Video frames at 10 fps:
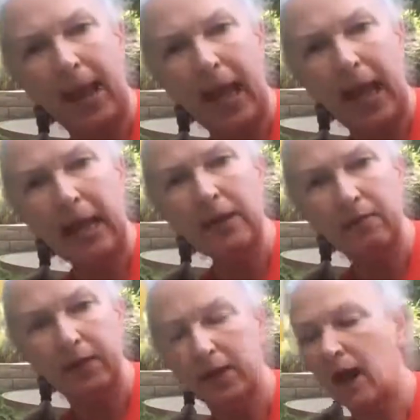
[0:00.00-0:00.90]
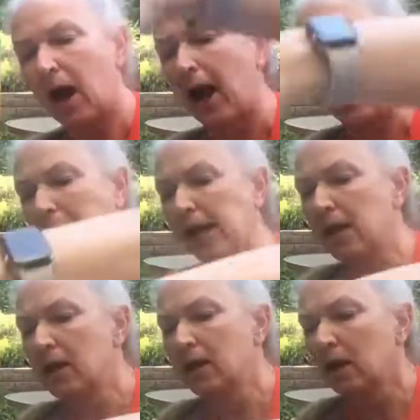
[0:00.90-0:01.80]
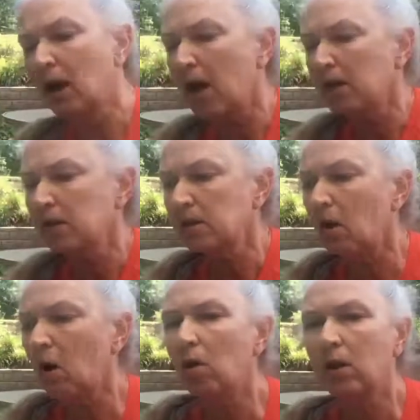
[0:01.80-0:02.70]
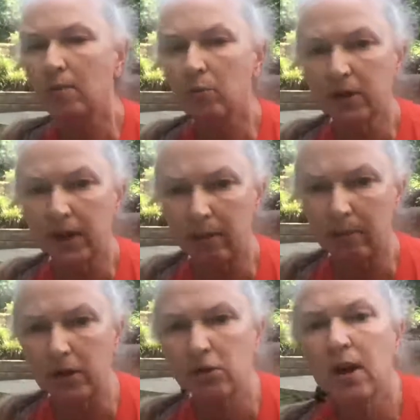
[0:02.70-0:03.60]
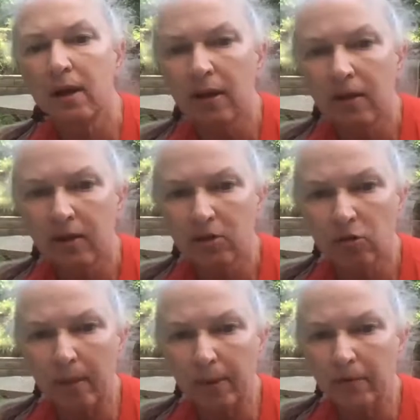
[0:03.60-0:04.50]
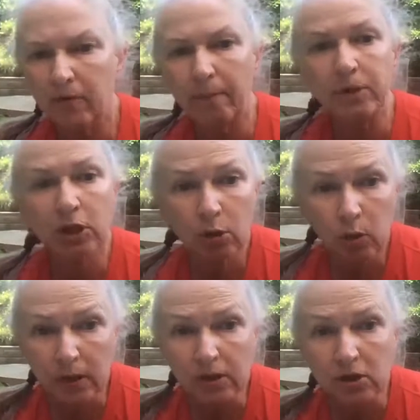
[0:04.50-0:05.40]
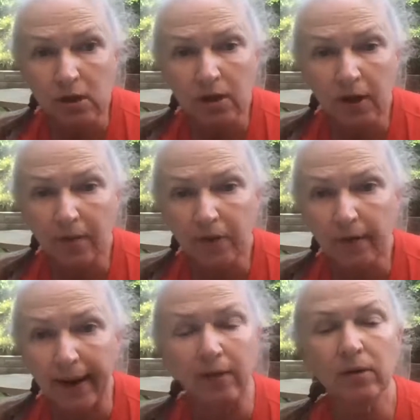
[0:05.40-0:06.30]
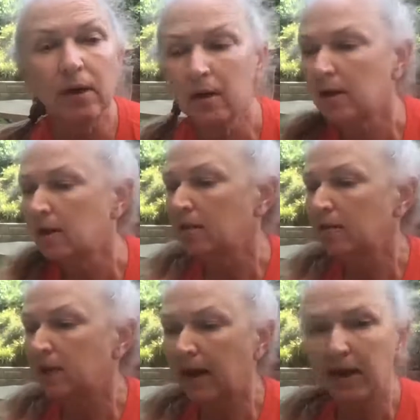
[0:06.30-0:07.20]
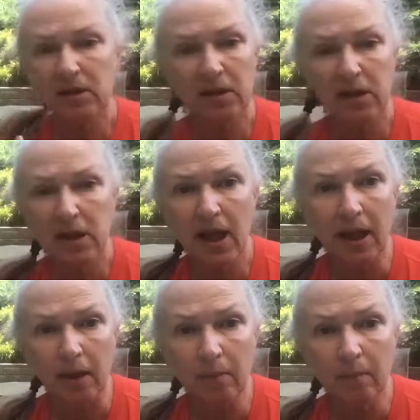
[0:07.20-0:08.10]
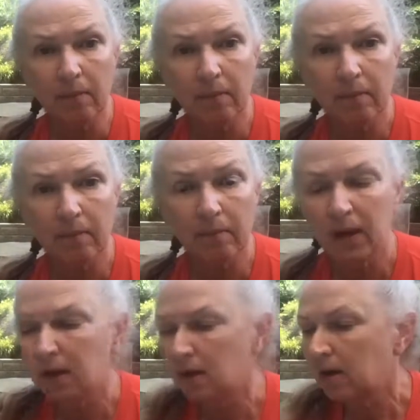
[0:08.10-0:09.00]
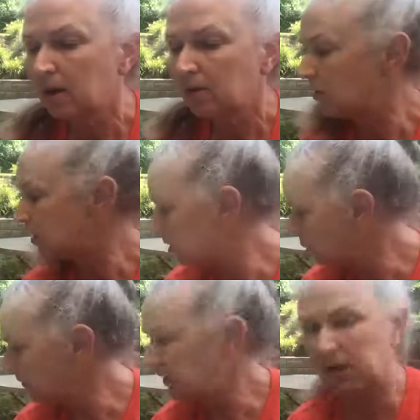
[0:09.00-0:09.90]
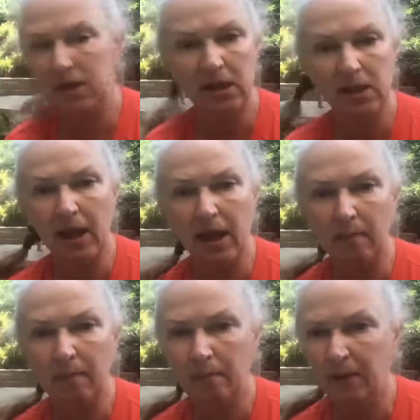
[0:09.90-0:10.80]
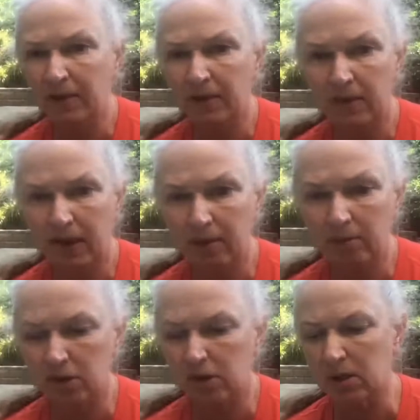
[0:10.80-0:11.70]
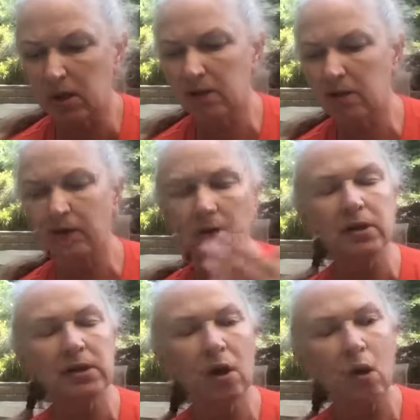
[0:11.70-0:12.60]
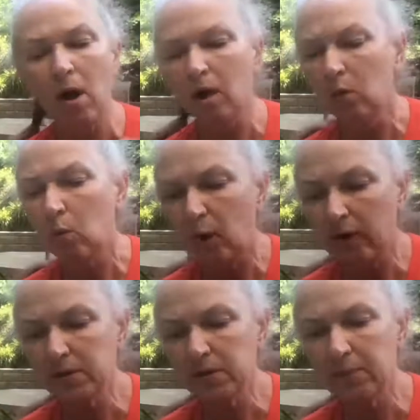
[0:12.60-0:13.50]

8 feet high causes a whole lot more damage than dropping from 2 inches off the ground. The egg's the same. The surface is the same, but the damage is less severe. So what are some